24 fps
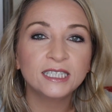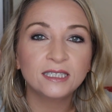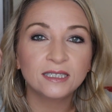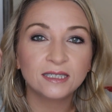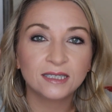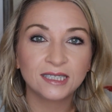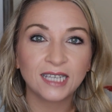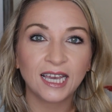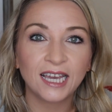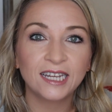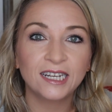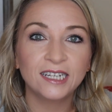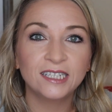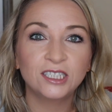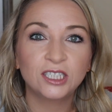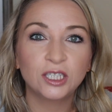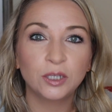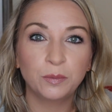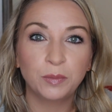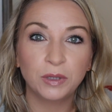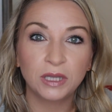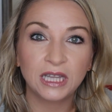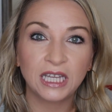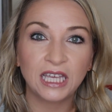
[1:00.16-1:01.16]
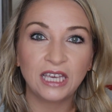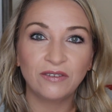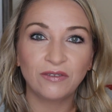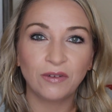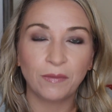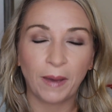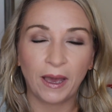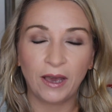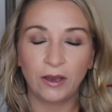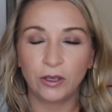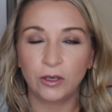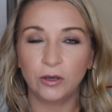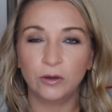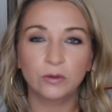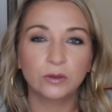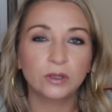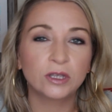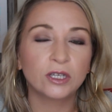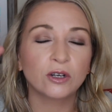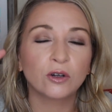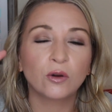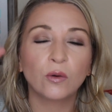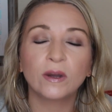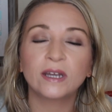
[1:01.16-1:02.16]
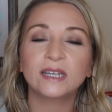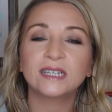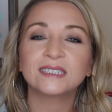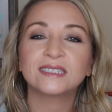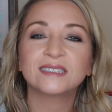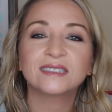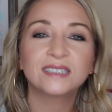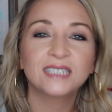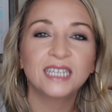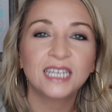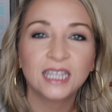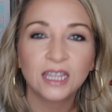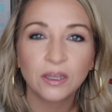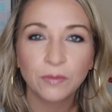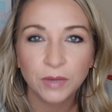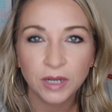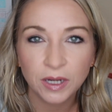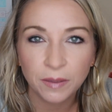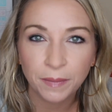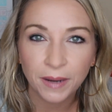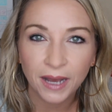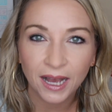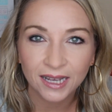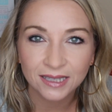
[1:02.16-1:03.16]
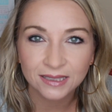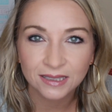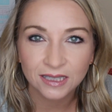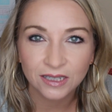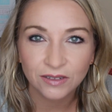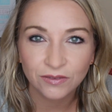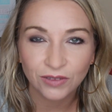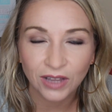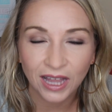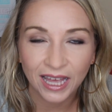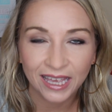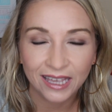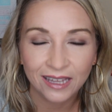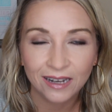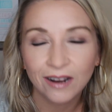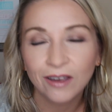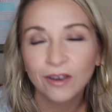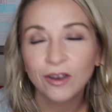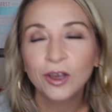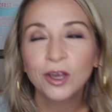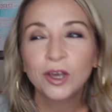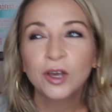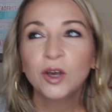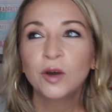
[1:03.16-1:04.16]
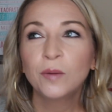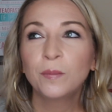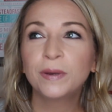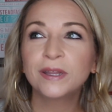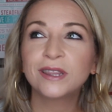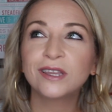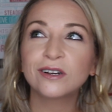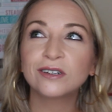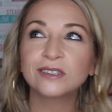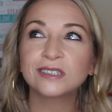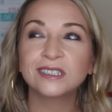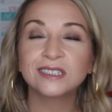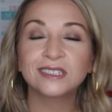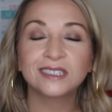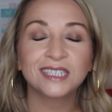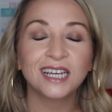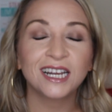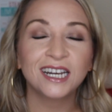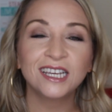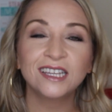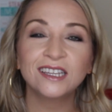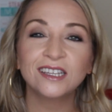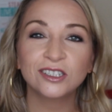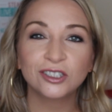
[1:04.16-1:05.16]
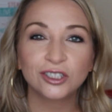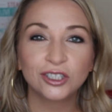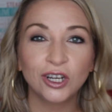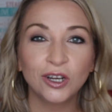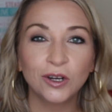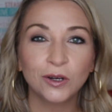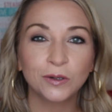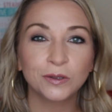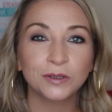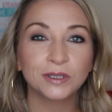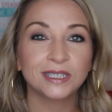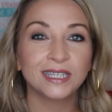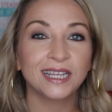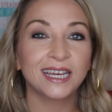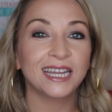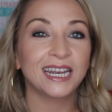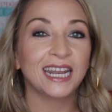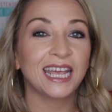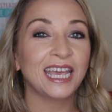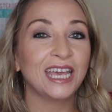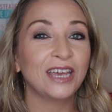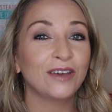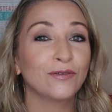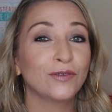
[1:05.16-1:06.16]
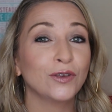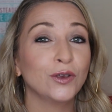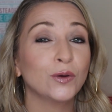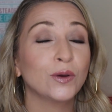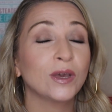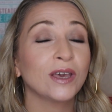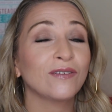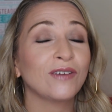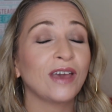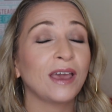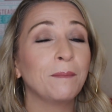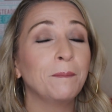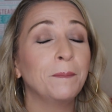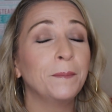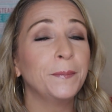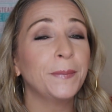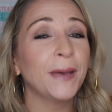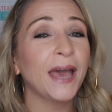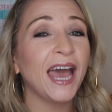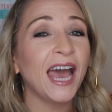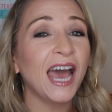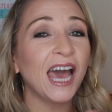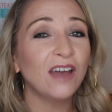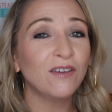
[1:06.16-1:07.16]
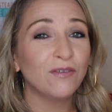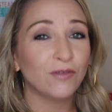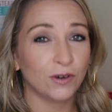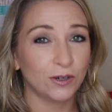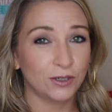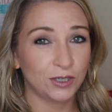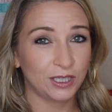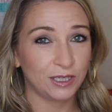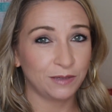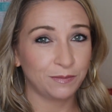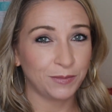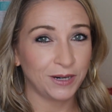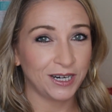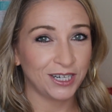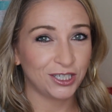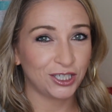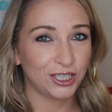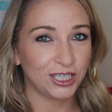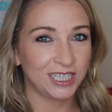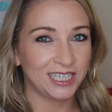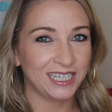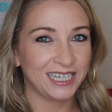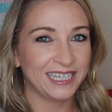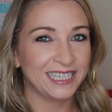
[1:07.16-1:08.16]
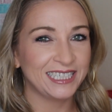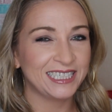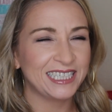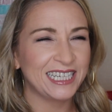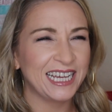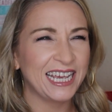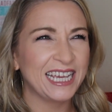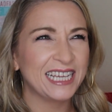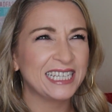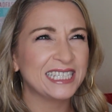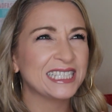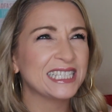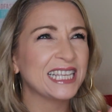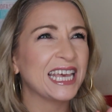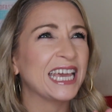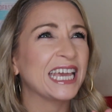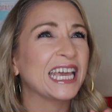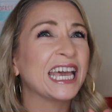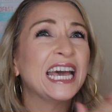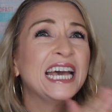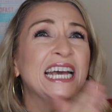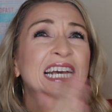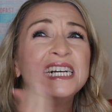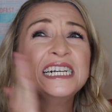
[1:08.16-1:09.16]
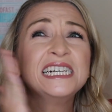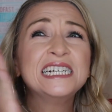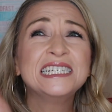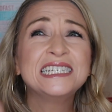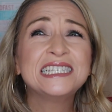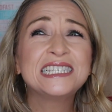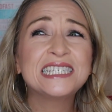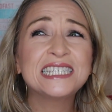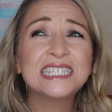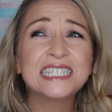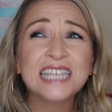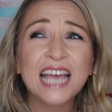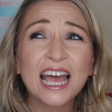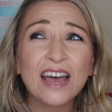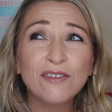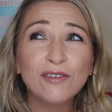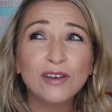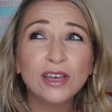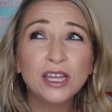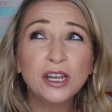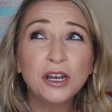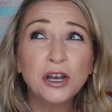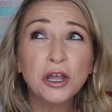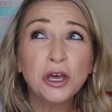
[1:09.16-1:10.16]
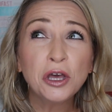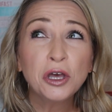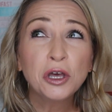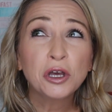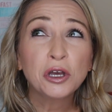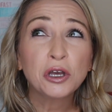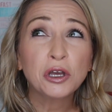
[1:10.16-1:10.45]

decided to believe about you. They're going to see them in a positive light. But there's a study that shows that if you give a bad first impression, it takes like 7